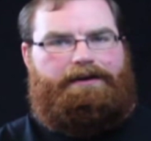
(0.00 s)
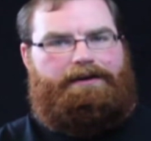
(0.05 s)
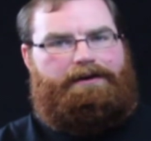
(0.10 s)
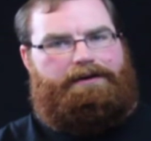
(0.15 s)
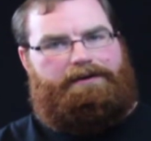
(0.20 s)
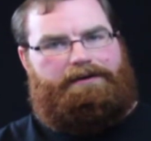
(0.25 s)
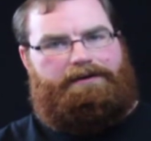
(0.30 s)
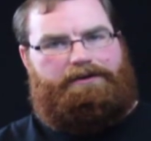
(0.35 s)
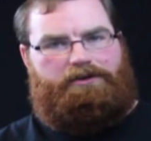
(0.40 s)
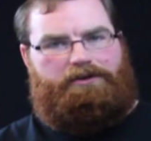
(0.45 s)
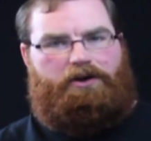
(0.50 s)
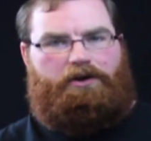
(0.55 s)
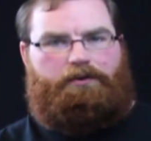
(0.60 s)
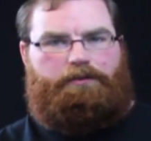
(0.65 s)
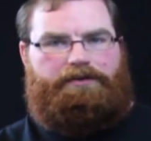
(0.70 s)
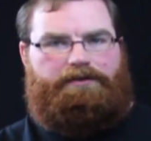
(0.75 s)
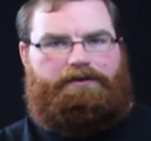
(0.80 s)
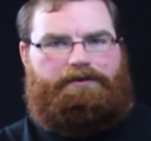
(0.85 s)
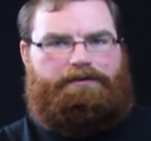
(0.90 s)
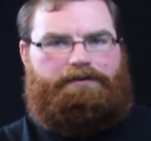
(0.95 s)
along
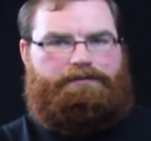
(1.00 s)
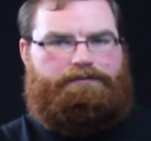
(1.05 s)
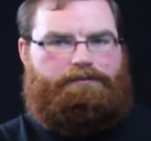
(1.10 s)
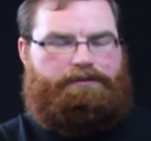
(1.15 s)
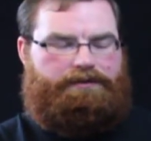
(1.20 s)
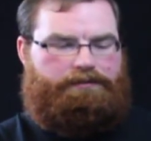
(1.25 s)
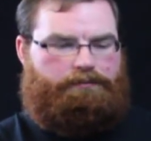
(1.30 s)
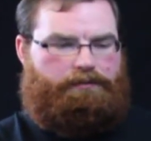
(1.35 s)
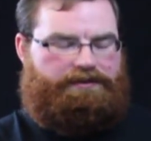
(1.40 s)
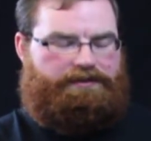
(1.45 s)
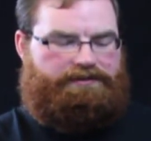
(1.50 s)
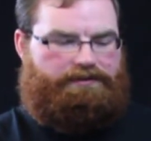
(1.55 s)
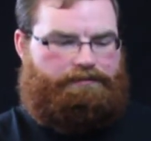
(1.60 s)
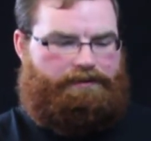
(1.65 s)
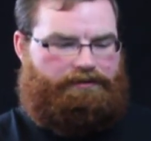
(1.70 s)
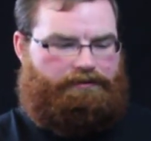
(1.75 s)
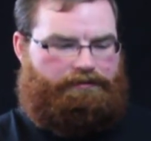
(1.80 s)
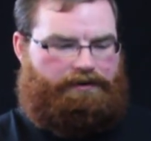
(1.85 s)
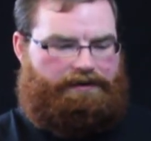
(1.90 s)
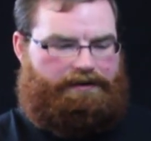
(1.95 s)
with some
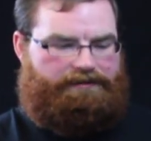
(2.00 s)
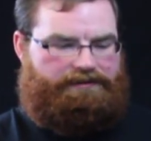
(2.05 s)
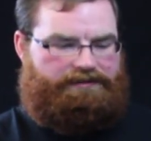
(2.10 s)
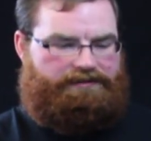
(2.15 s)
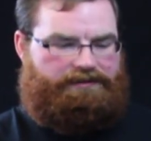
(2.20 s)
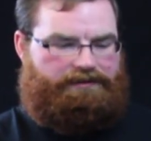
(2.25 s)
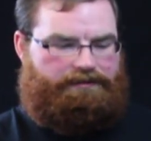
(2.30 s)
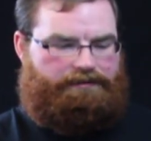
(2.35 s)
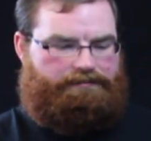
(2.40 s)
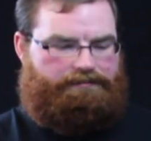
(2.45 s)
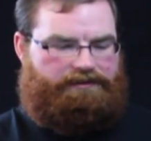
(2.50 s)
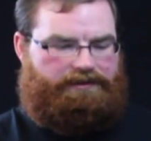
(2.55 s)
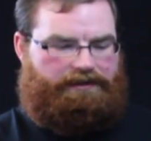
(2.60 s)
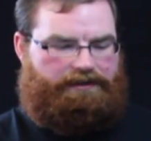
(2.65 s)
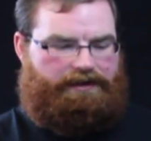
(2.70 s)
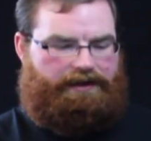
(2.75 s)
other ravens to